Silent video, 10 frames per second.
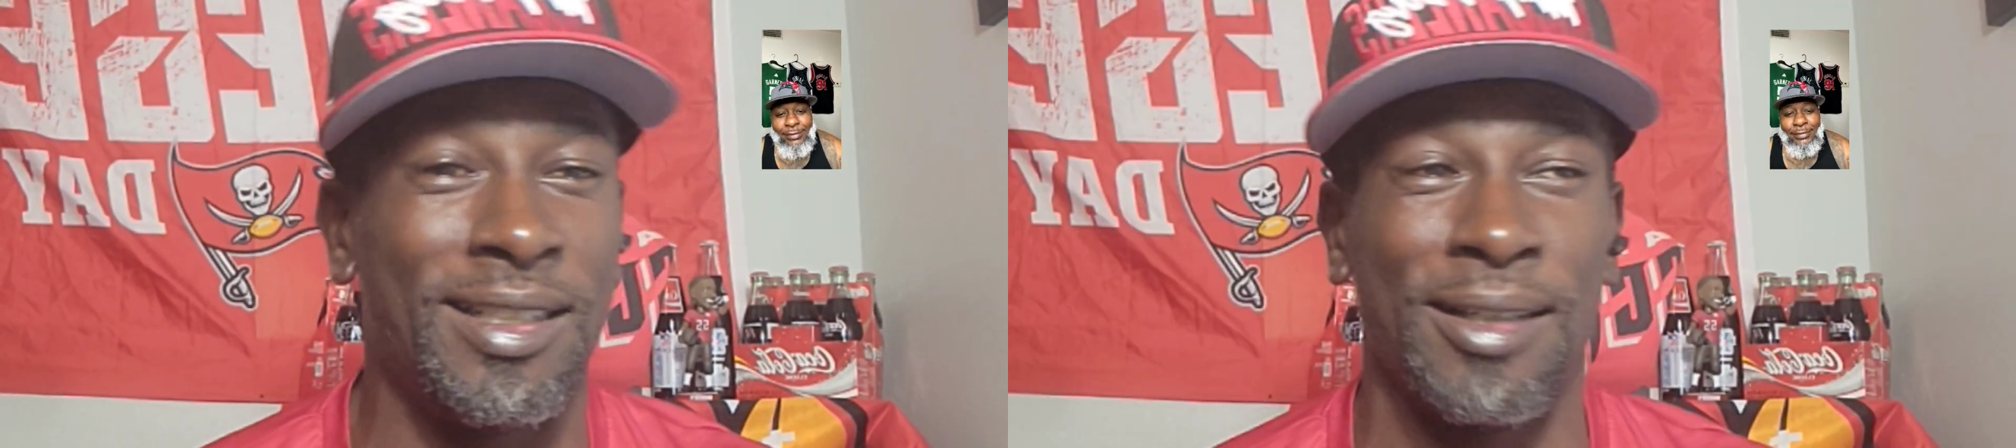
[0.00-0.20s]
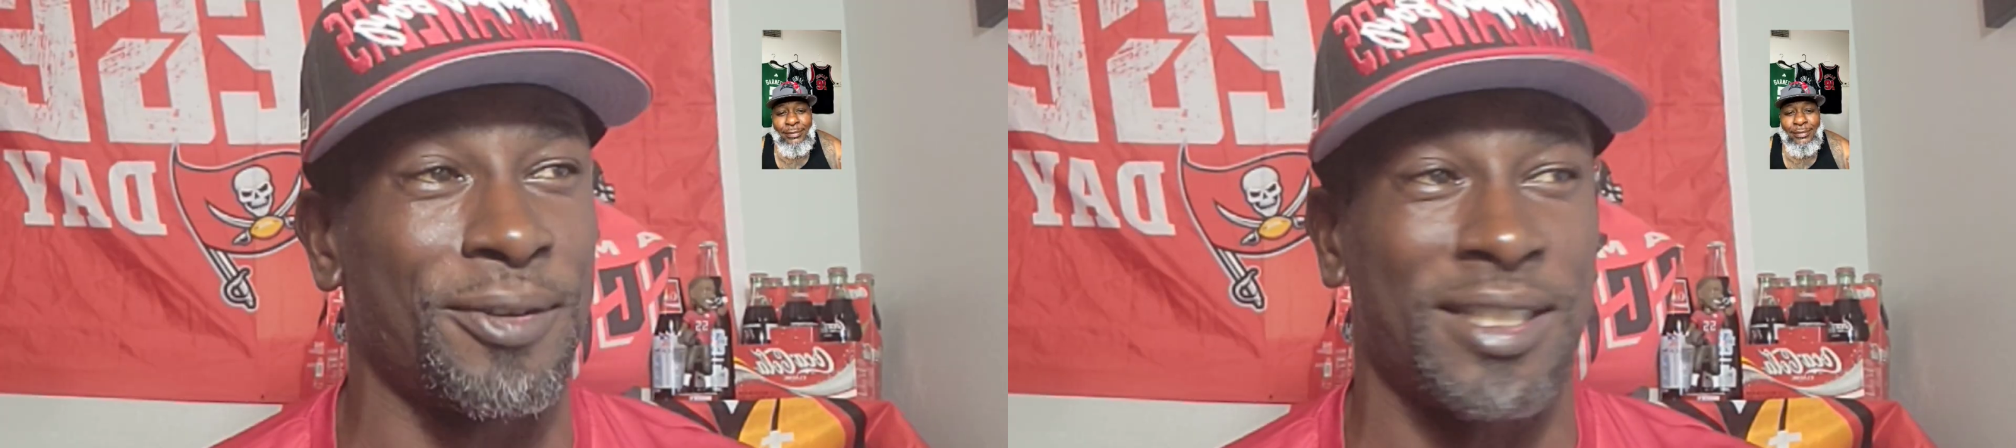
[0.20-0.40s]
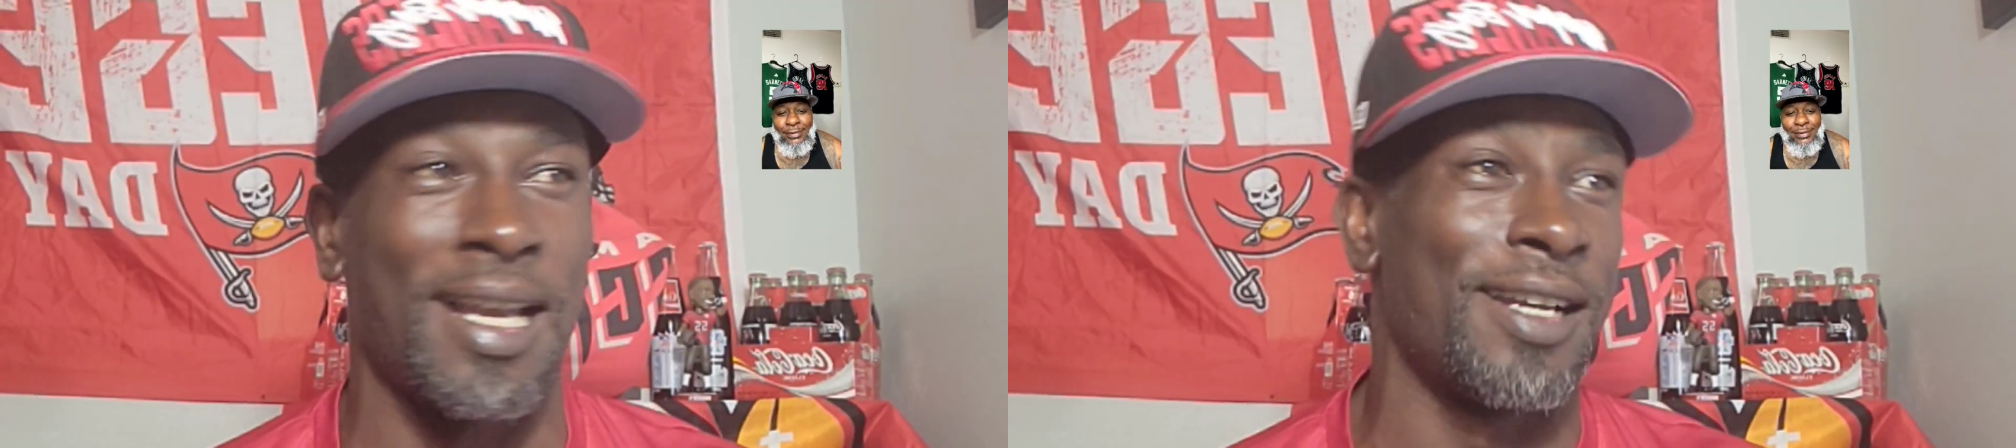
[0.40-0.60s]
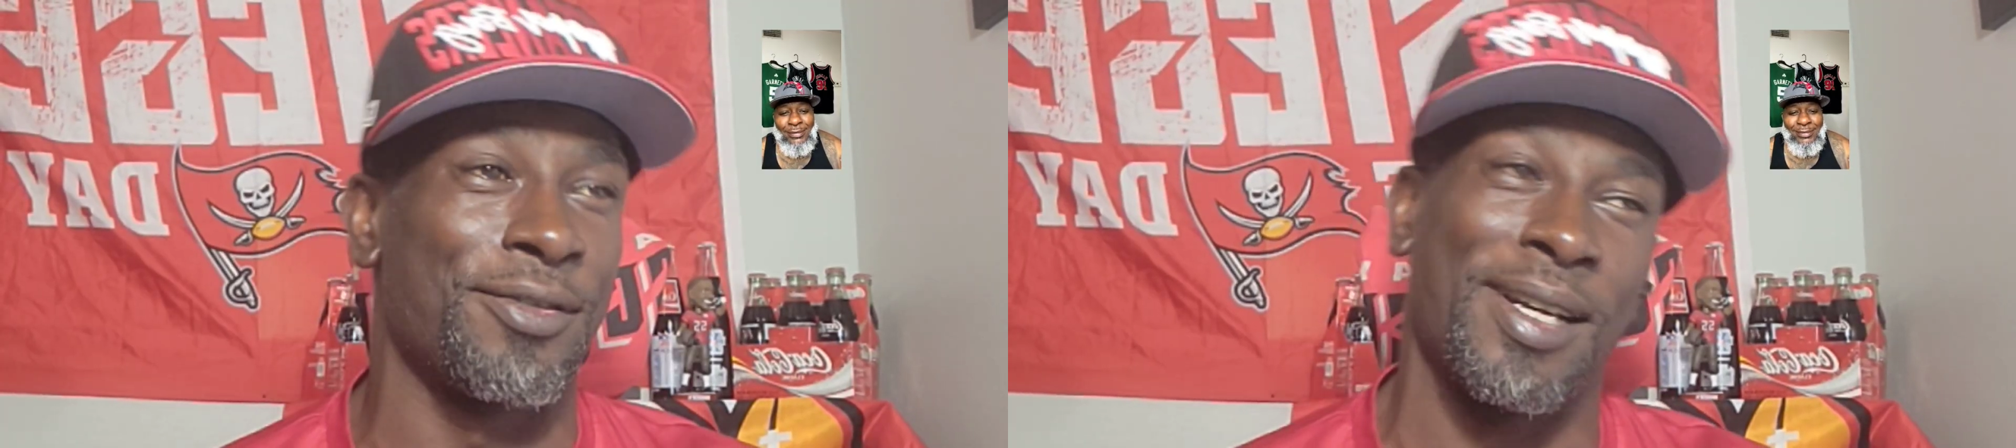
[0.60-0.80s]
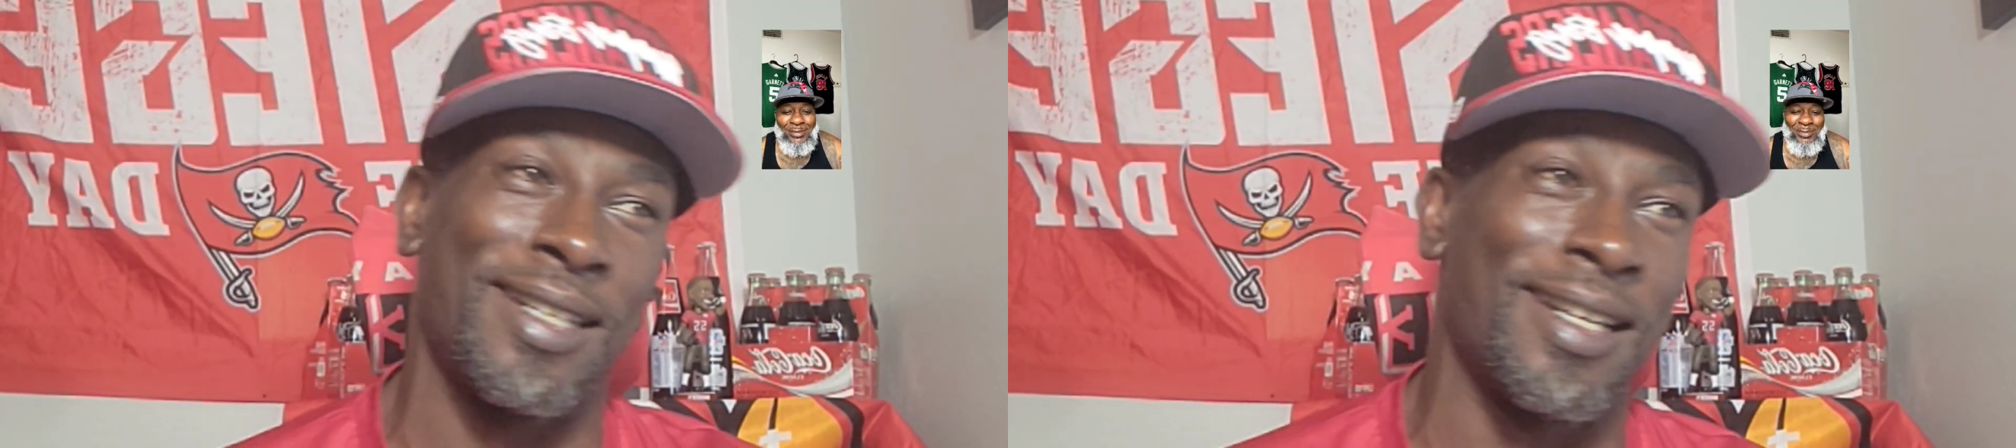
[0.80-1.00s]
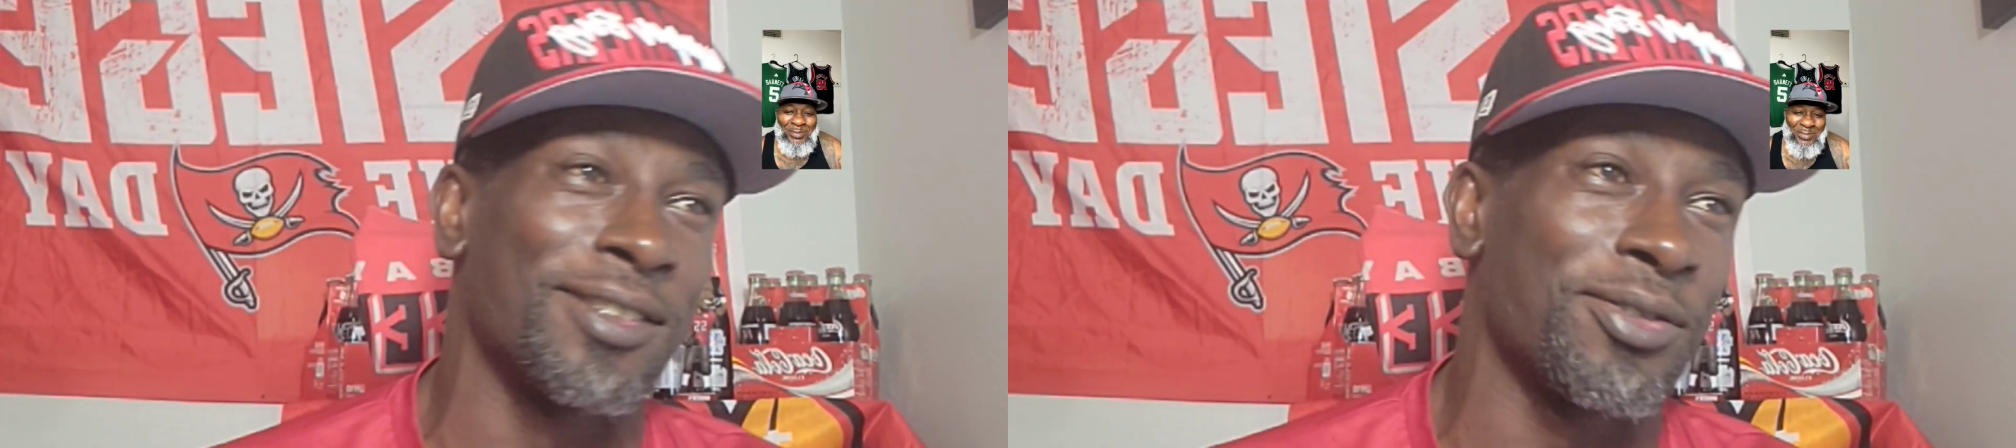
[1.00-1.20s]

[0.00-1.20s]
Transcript: different sides right now.